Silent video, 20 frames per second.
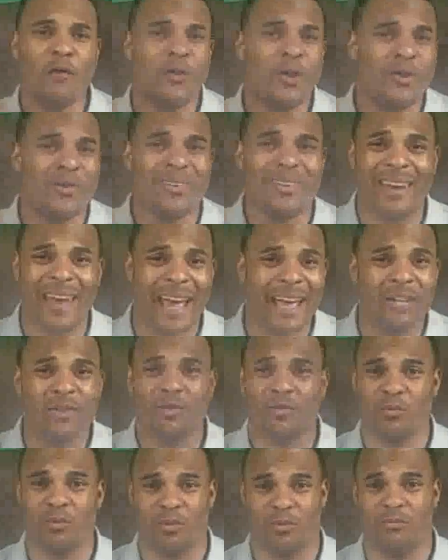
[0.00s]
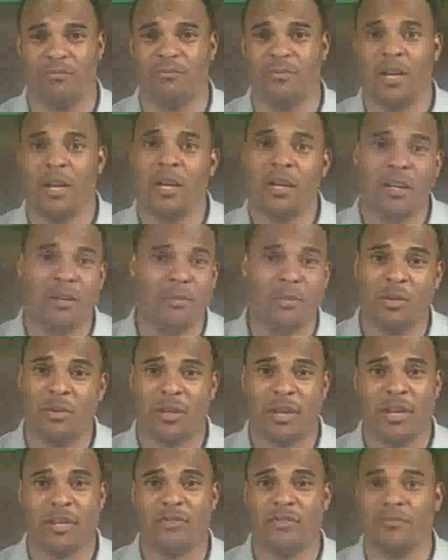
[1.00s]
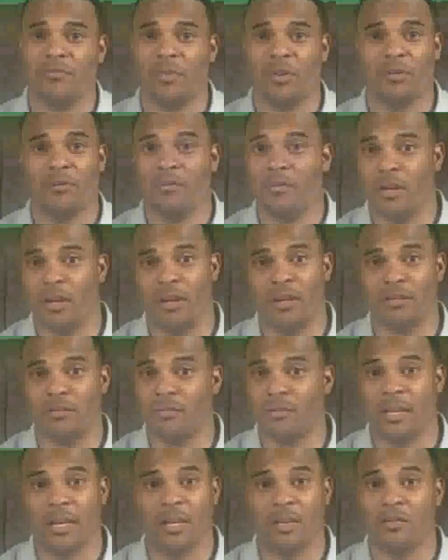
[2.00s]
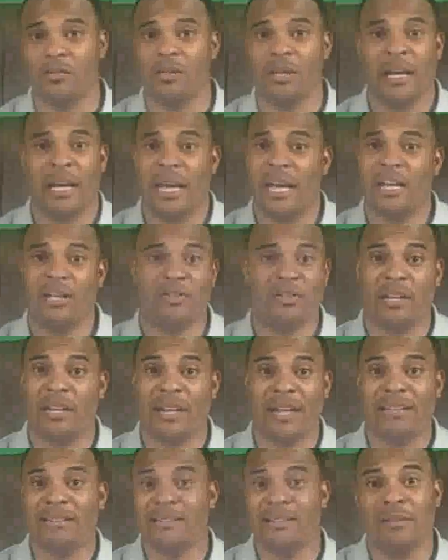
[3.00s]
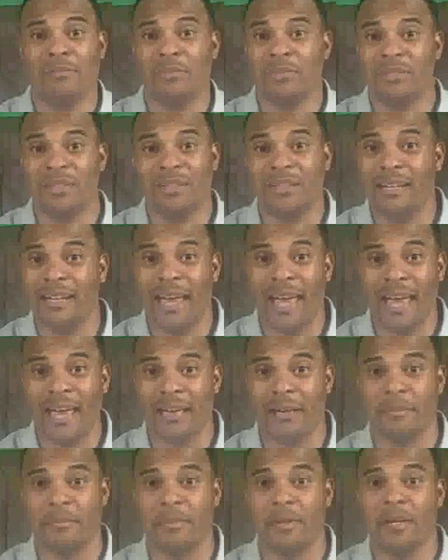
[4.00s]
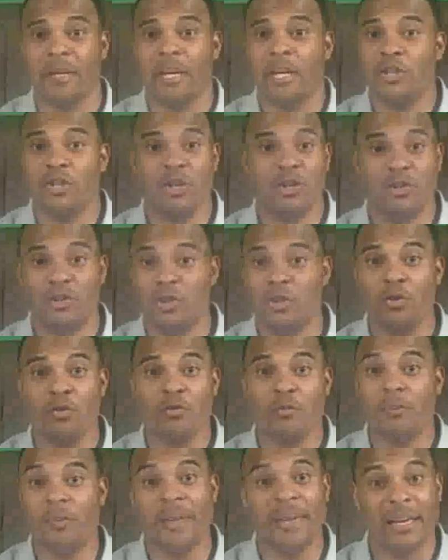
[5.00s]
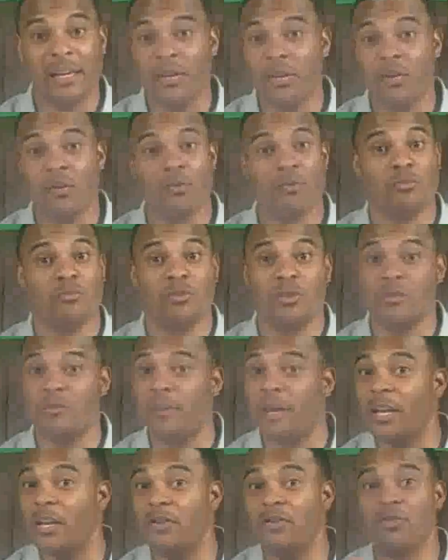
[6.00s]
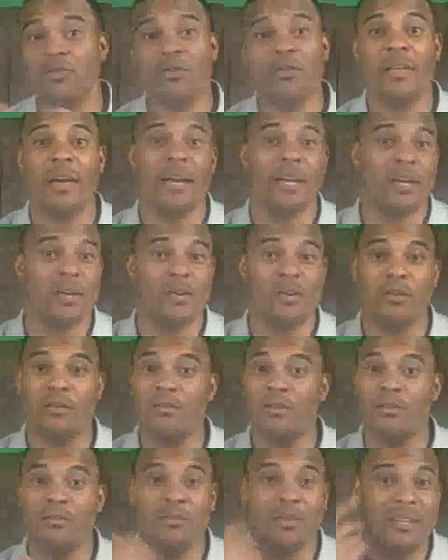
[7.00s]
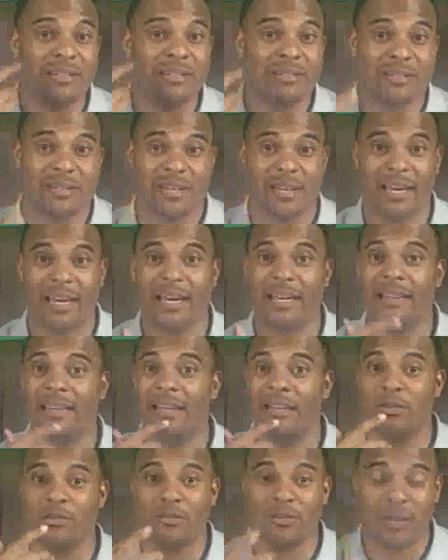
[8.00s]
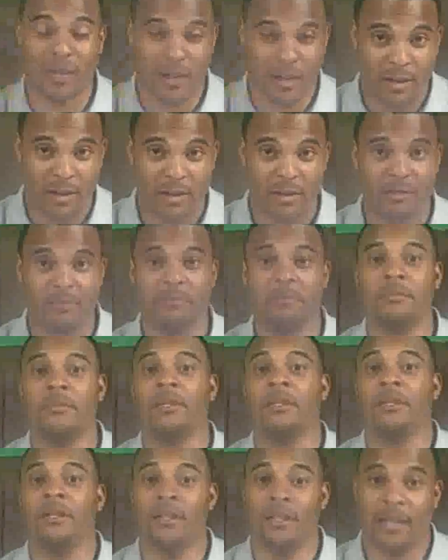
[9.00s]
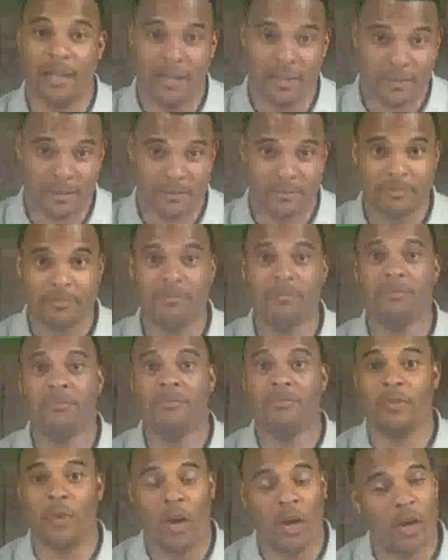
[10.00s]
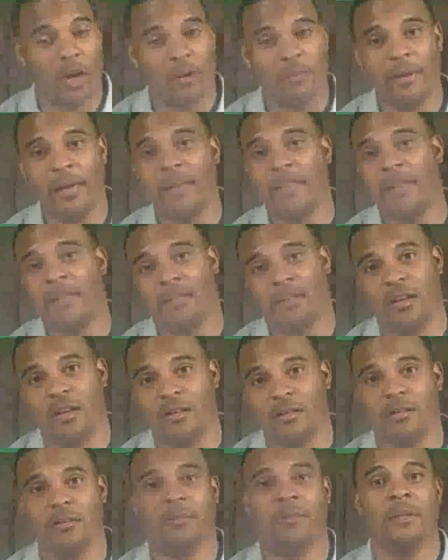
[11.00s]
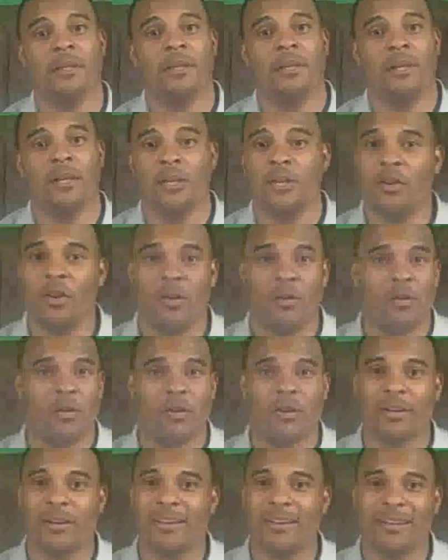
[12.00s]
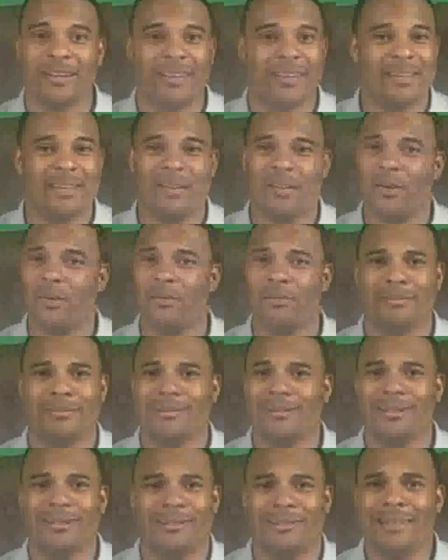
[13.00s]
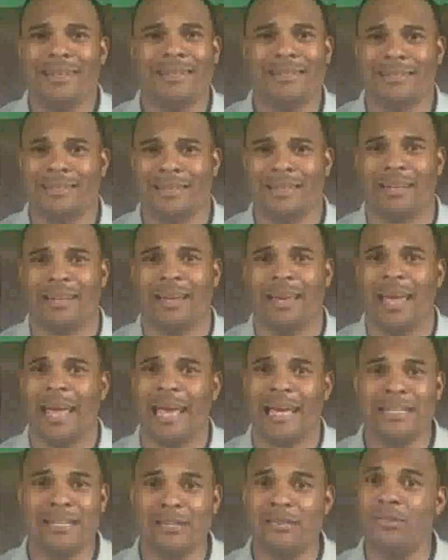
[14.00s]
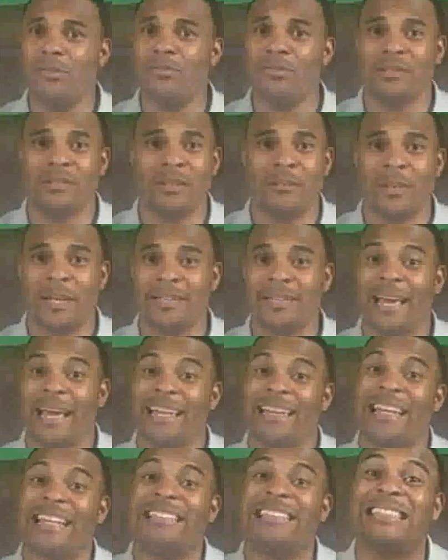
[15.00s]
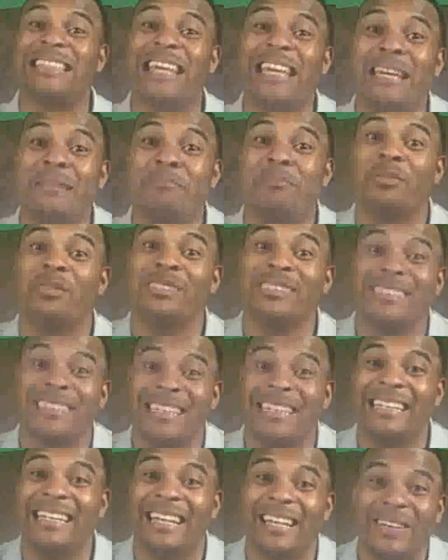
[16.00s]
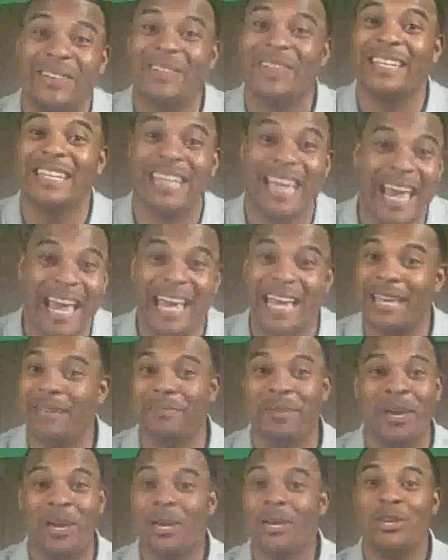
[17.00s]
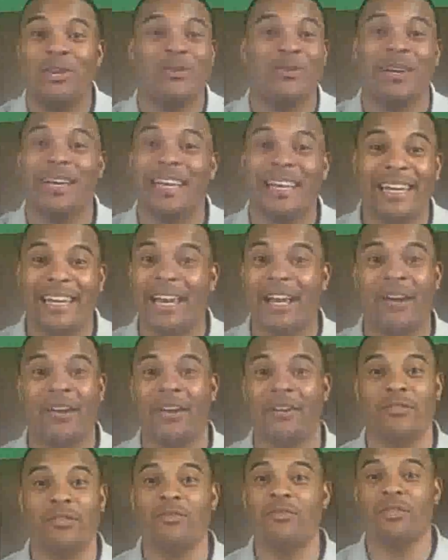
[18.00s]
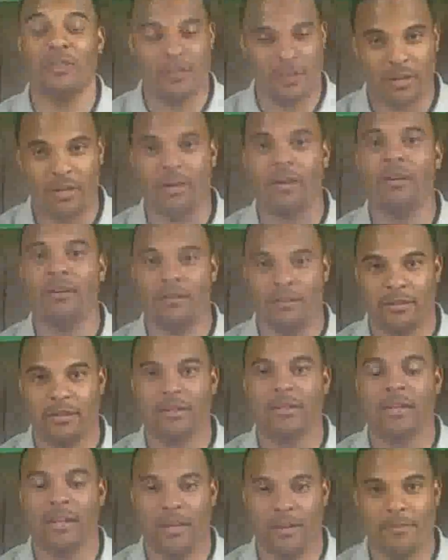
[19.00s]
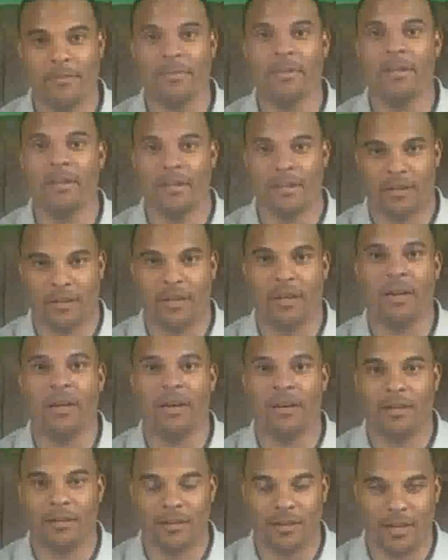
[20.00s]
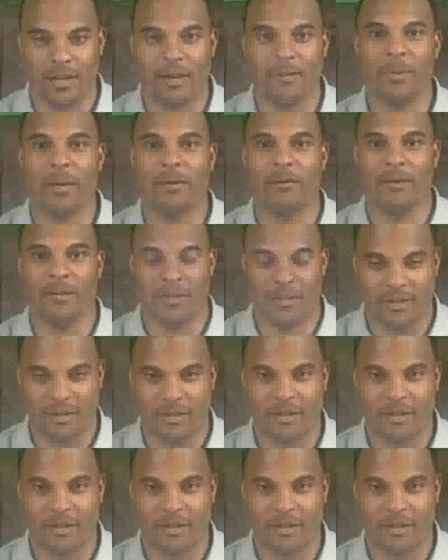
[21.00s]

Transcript: of your natural communication skills, that's 10% of the game. Just you being you. Just making sure that you're listening and that you say, yes, oh man, that's awesome. Or just listen. And just doing something like that, that's 10% of the game. You in there if you just, yeah, yeah, baby,